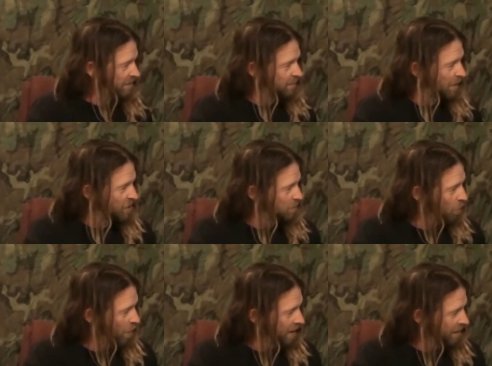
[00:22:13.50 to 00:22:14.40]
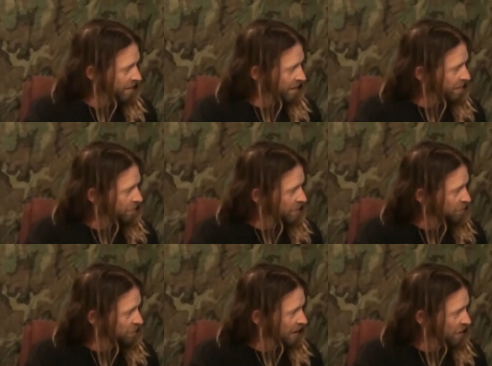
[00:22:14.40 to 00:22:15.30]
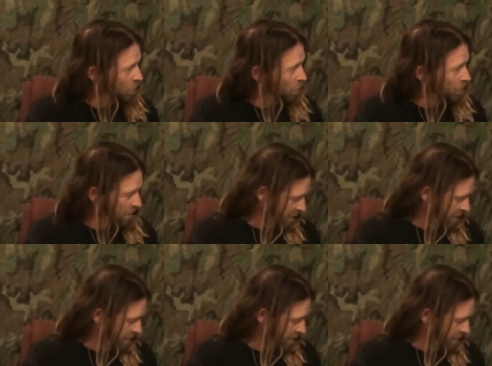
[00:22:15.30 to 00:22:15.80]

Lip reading: Sponge Point was really cool.